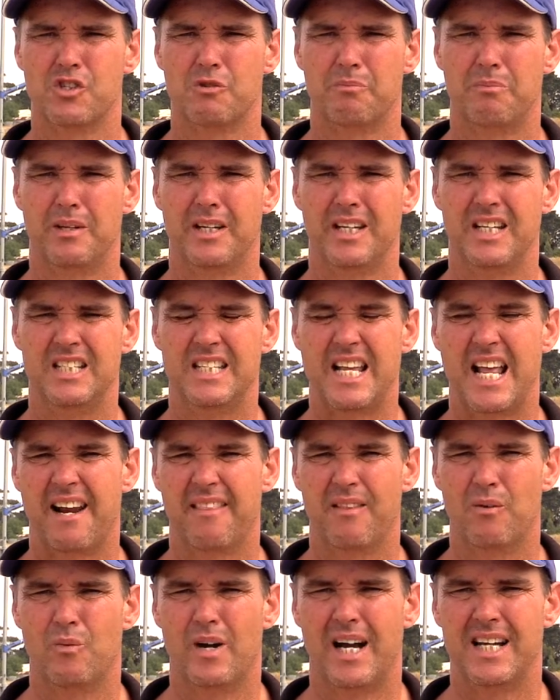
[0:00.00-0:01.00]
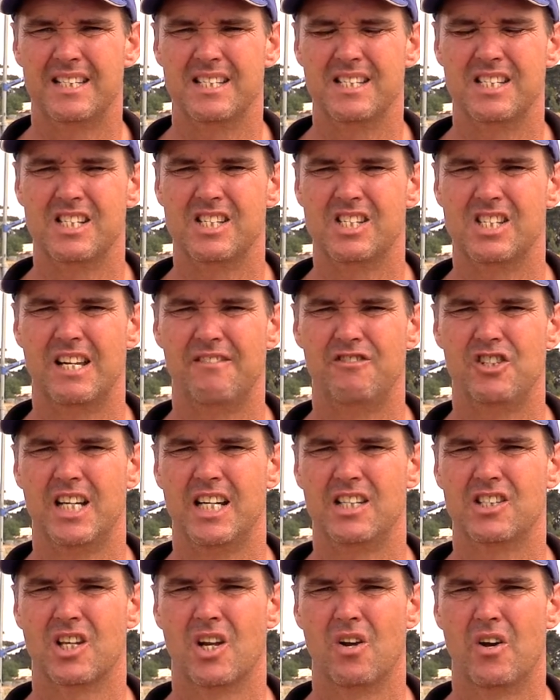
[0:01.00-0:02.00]
the speed, down in the weights, and just see if she
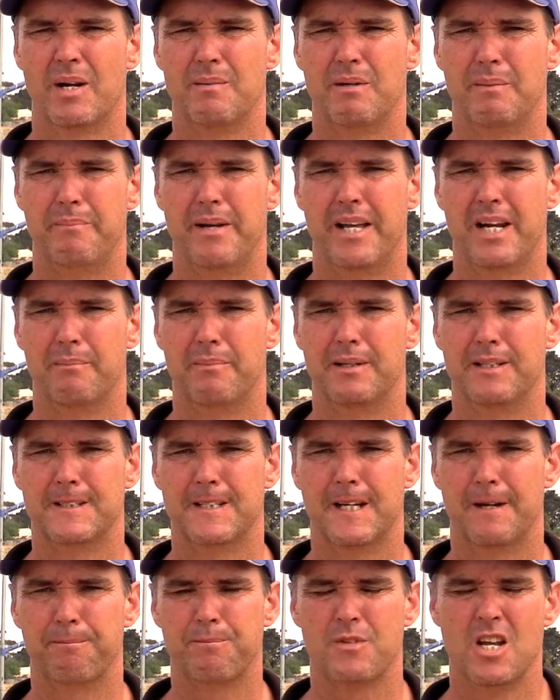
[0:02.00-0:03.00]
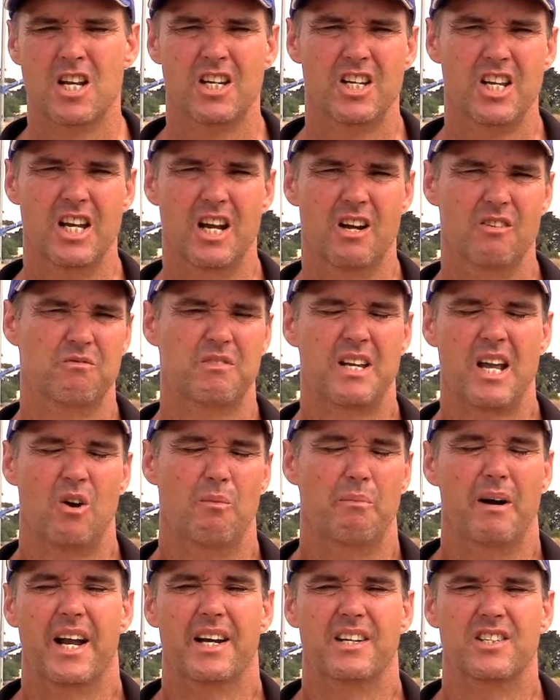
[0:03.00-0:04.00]
hits the line a bit better. But,
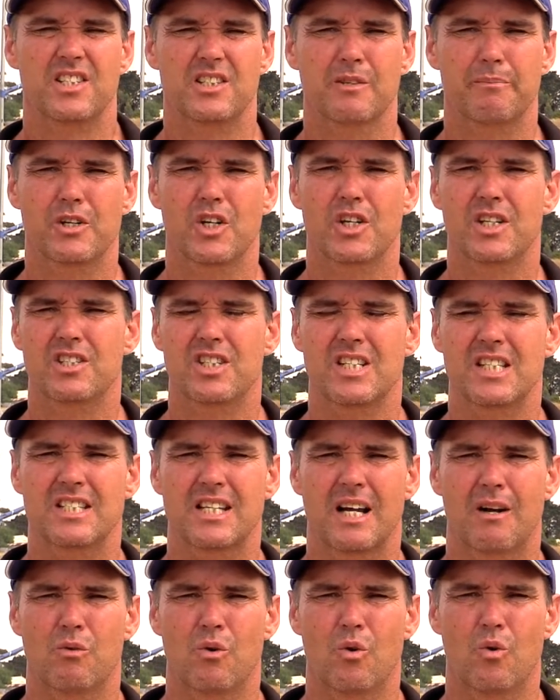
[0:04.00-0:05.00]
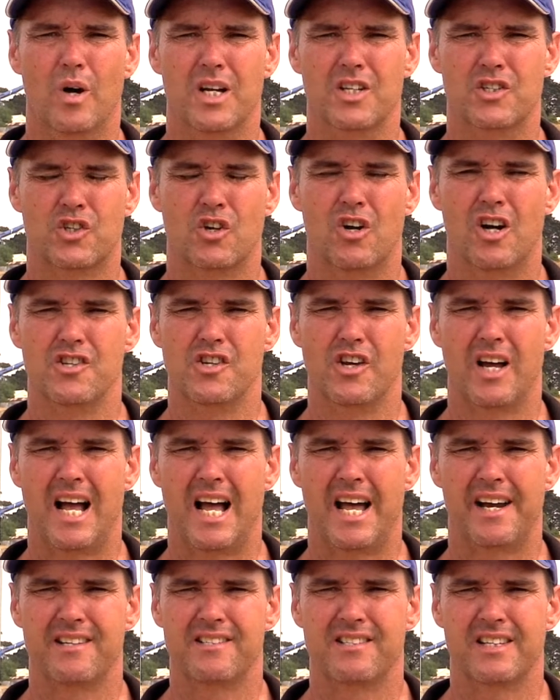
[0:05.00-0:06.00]
Kawabata, she's a beauty. She's always tries her
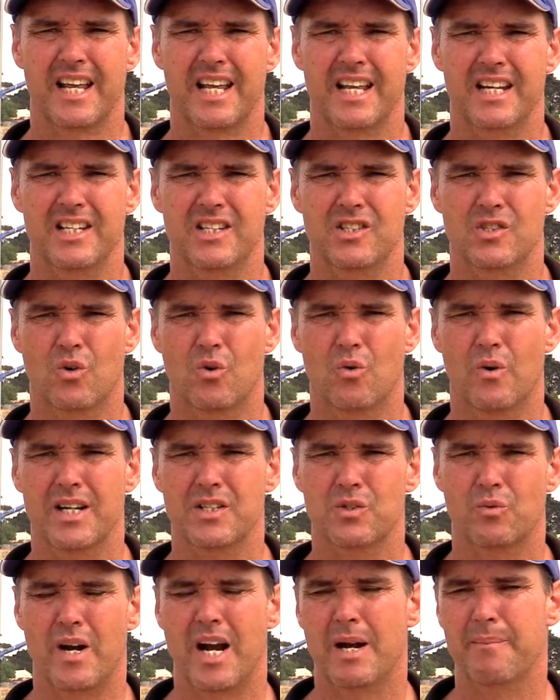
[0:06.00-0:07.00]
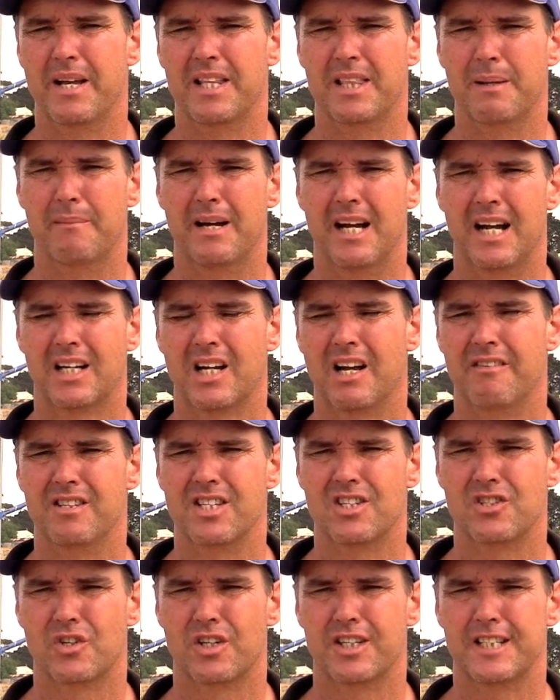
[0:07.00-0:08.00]
hardest and is always around about the mark over
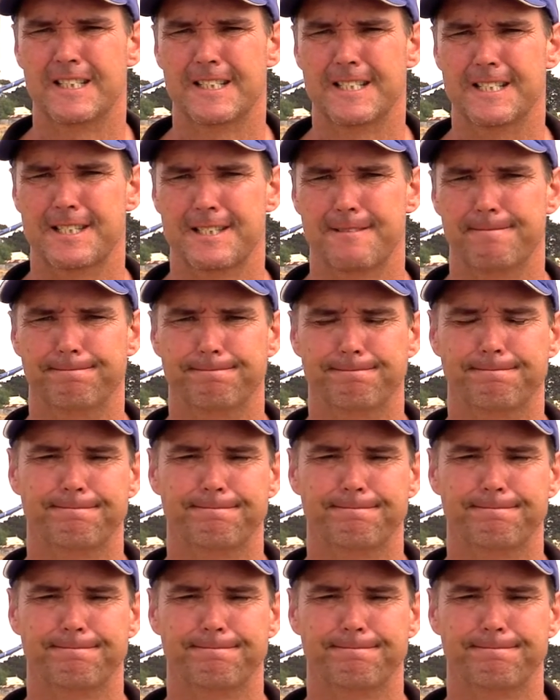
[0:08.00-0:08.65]
this sort of distance.